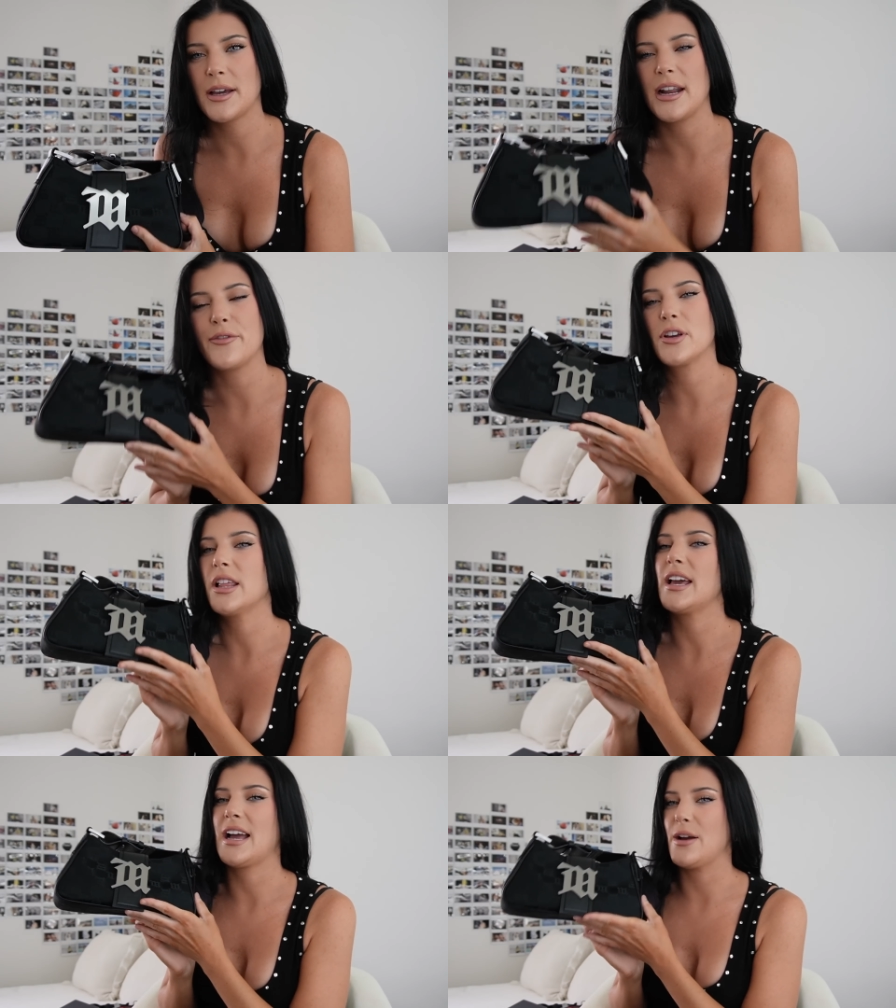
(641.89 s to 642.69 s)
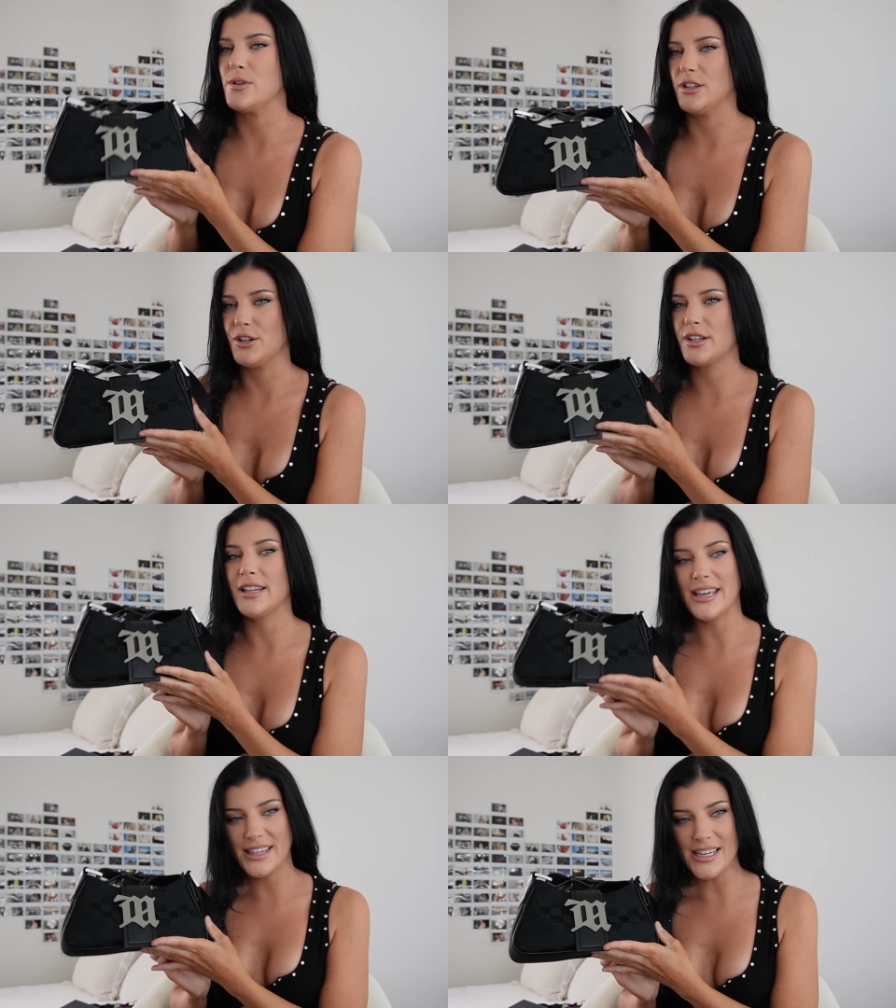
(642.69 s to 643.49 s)
And I feel like I would look
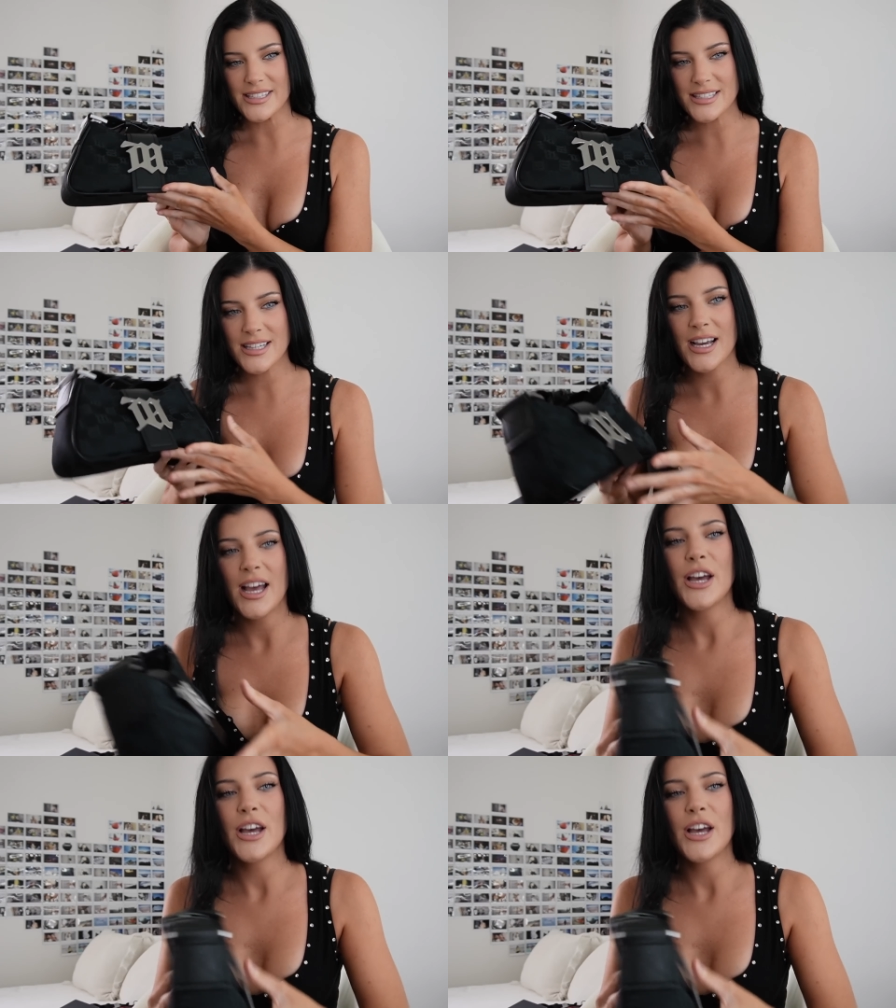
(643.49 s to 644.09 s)
like this.